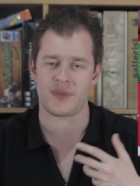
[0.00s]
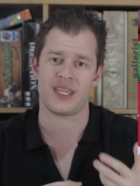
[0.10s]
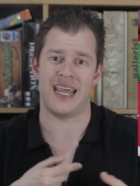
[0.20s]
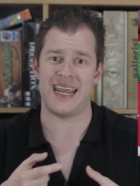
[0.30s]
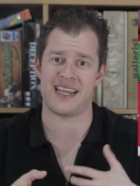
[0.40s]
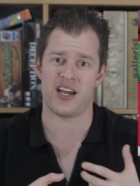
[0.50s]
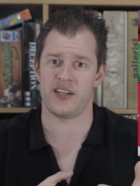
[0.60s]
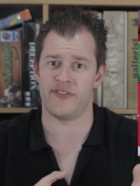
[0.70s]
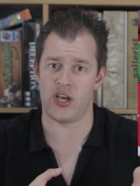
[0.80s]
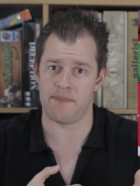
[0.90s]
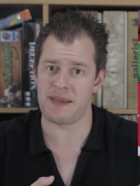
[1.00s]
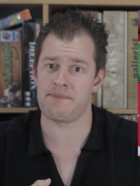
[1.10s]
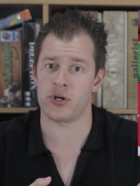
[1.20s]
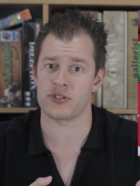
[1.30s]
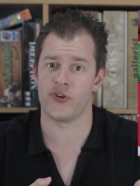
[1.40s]
a kind of a big
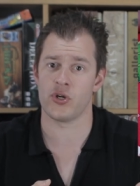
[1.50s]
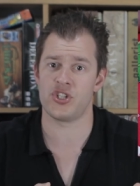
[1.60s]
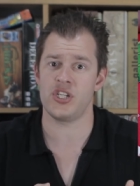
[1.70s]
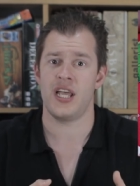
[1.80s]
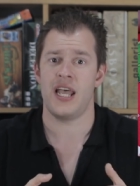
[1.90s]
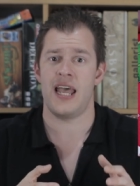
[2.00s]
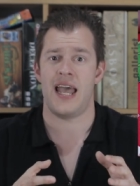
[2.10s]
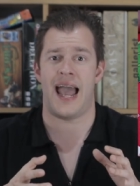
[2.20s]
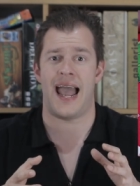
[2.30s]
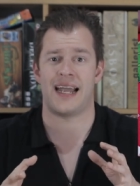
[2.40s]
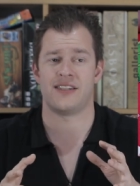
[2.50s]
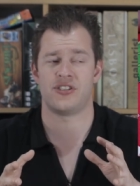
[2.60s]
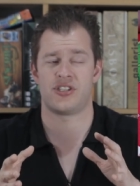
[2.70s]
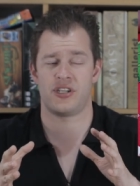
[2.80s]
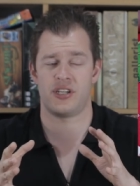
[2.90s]
box version,
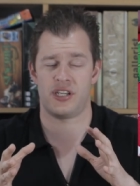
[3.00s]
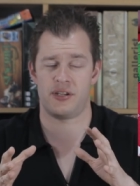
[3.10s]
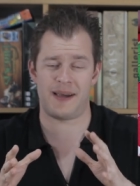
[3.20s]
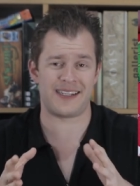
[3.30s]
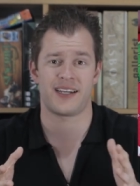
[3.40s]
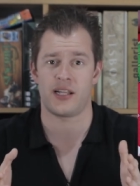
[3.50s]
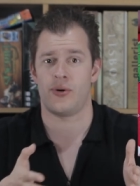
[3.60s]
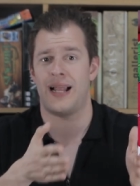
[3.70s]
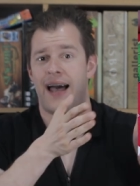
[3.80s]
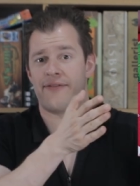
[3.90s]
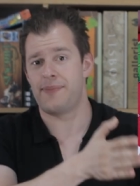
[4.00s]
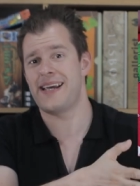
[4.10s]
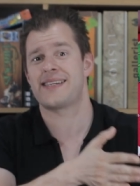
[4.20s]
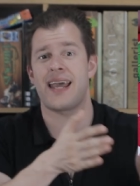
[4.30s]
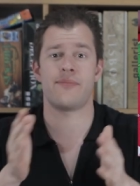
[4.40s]
and basically it will have the
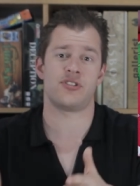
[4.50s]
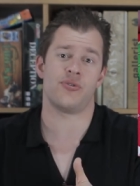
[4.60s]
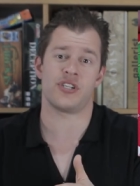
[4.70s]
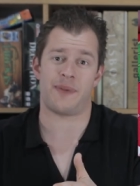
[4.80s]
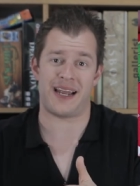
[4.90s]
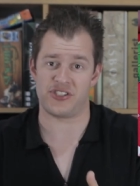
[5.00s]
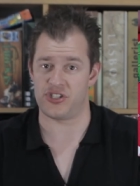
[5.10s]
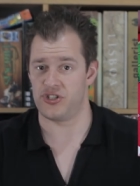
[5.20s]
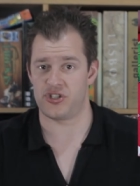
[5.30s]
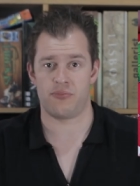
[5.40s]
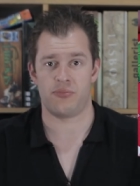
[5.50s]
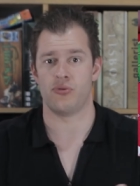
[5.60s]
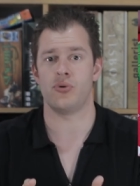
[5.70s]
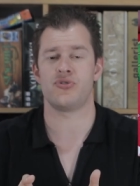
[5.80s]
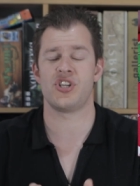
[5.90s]
base game and two expansions.
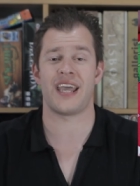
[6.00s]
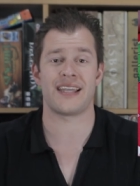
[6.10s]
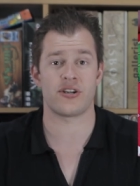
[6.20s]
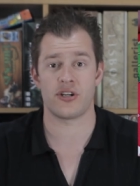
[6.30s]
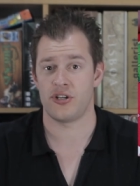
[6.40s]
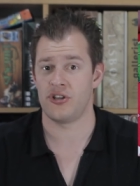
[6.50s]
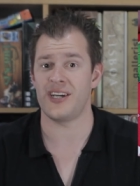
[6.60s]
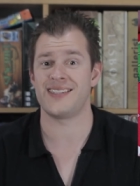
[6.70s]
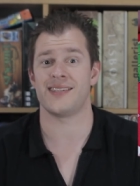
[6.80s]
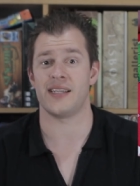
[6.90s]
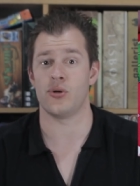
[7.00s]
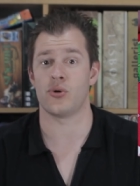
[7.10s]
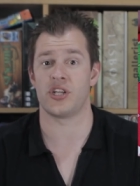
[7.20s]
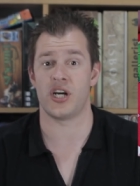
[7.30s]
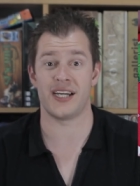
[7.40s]
They're all together, nicely
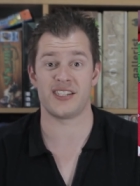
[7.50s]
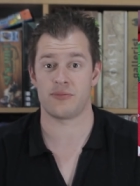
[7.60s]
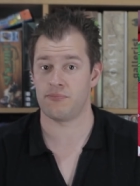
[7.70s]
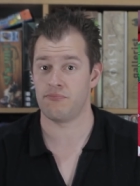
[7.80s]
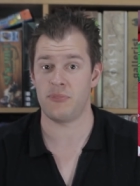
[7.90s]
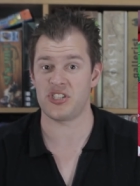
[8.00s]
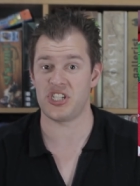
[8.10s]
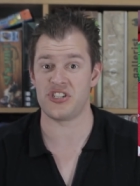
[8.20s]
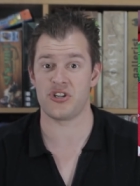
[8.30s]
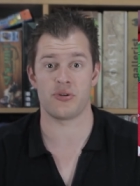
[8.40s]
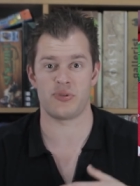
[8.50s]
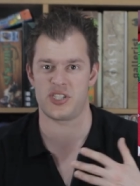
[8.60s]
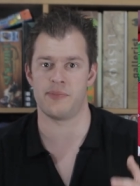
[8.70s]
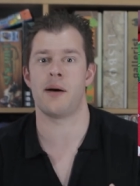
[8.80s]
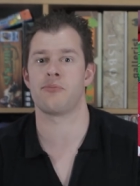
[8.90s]
organized, much easier with
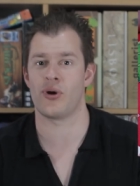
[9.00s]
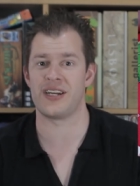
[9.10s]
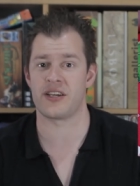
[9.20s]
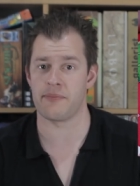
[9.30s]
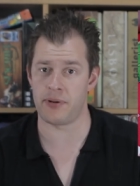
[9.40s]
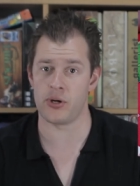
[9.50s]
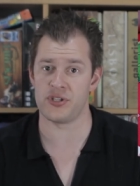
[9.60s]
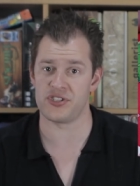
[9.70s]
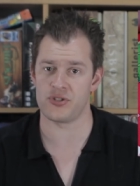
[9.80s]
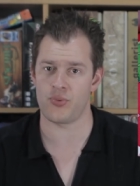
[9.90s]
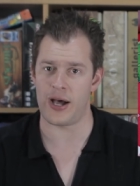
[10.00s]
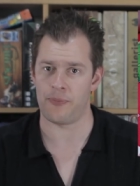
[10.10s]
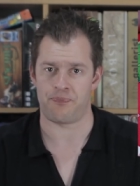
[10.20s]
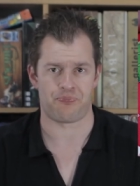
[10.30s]
some upgraded components as well.